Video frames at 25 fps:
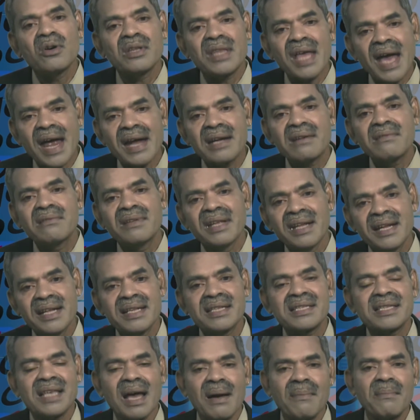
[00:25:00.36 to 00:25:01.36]
that there is
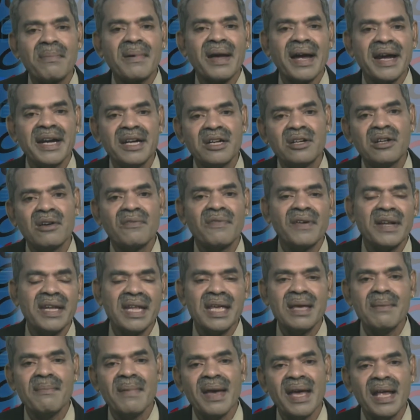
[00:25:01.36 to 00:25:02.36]
some kind of an
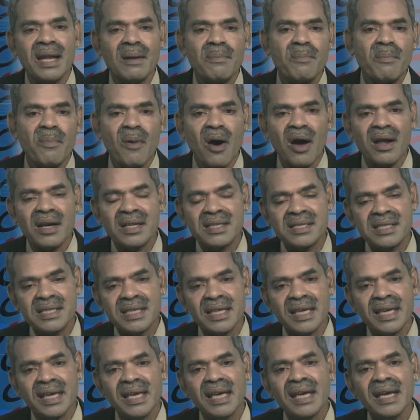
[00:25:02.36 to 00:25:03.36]
email
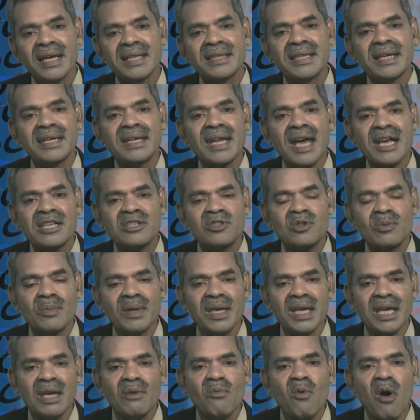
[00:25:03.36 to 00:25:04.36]
policy that has to
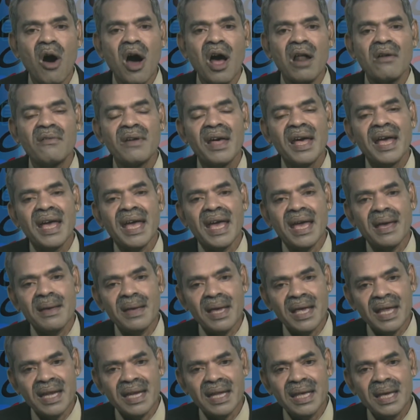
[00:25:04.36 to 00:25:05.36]
be evolved,
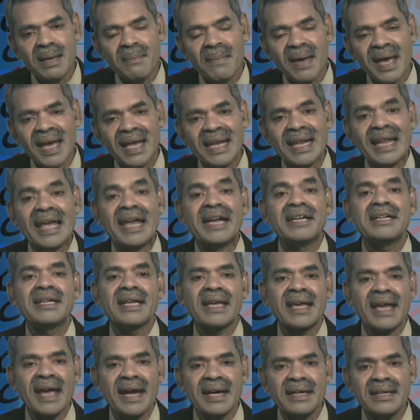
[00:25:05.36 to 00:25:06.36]
in email
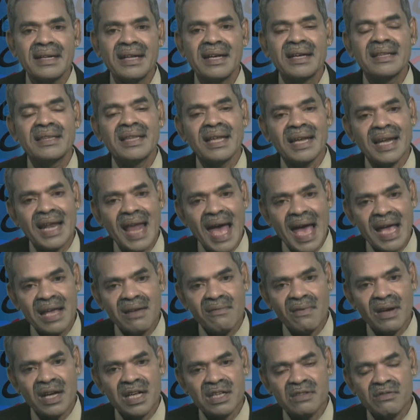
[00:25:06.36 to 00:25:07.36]
etiquette, the
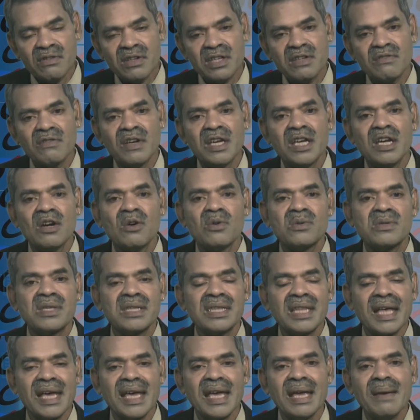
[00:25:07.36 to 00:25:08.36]
language which we use in
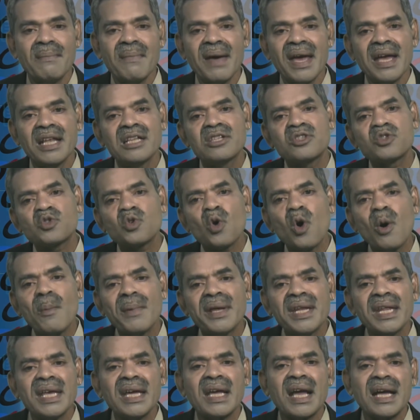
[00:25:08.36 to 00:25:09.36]
the email, so
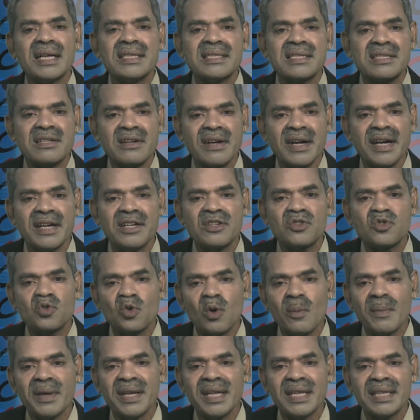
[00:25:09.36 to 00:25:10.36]
many constraints, so
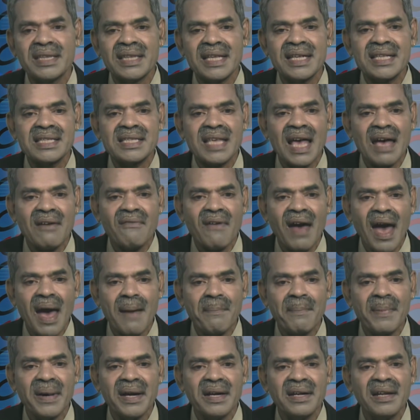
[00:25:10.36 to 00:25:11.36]
many things have
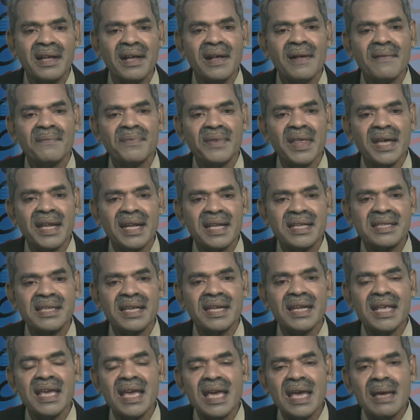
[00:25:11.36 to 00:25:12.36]
happened. There is
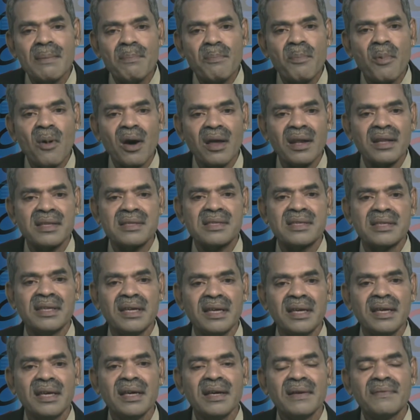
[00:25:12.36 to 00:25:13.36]
an
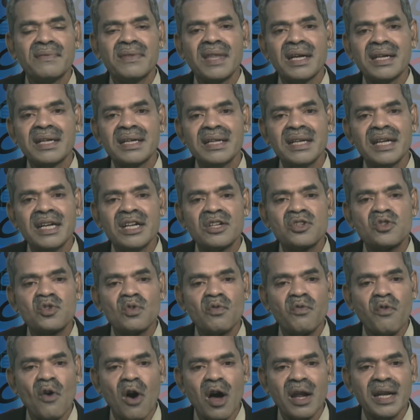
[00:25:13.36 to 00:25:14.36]
e-policy that needs to
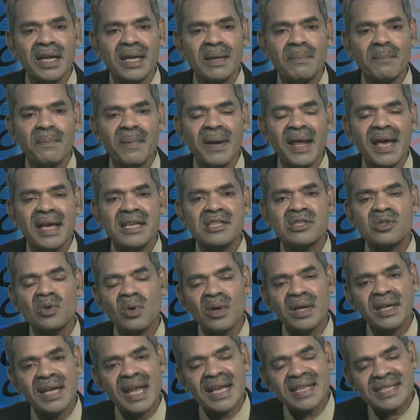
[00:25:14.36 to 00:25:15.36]
fall in place. So,
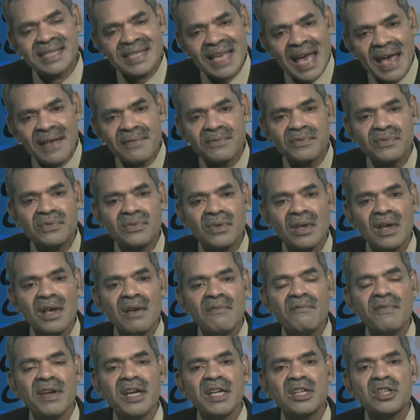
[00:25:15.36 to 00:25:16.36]
in a sense,
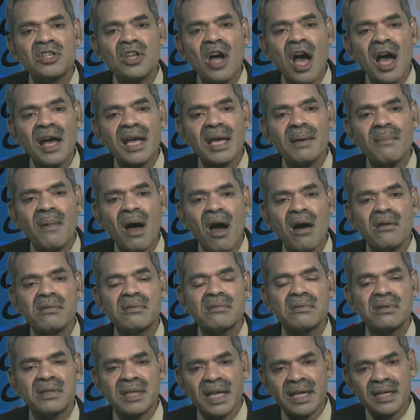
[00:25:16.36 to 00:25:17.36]
we talk about
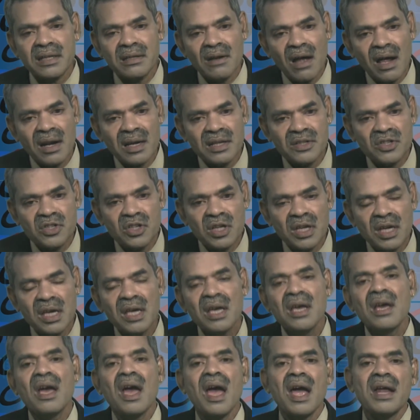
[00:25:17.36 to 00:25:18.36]
technology
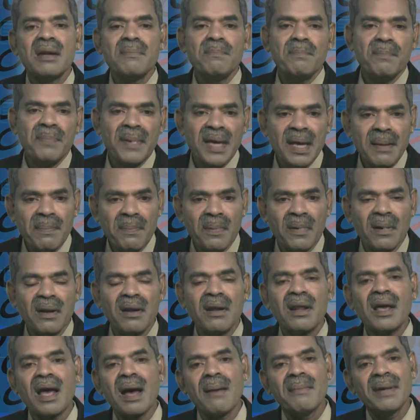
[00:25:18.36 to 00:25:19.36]
and people
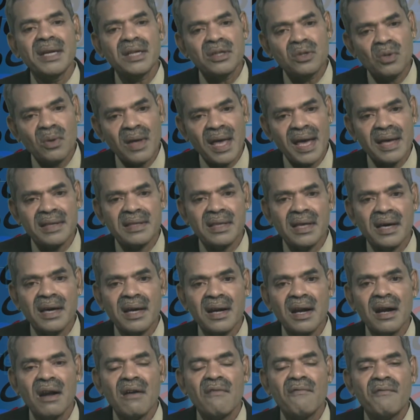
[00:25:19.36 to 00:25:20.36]
coming
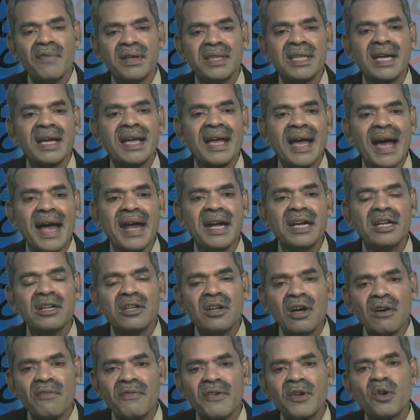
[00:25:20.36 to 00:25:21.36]
together with a kind
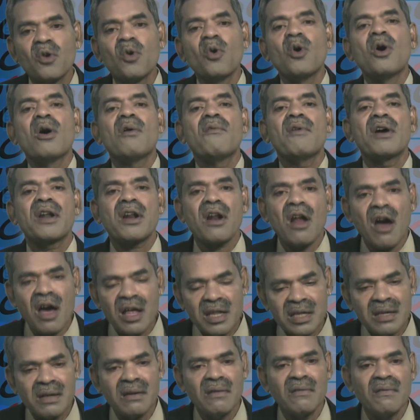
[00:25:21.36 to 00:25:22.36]
of an
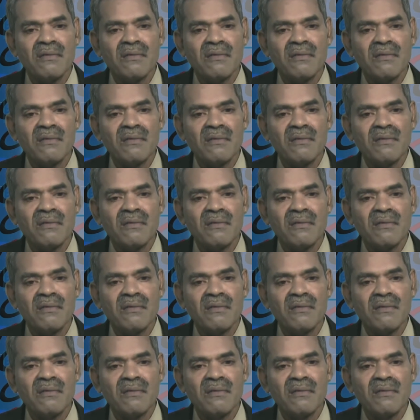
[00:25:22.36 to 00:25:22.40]
overall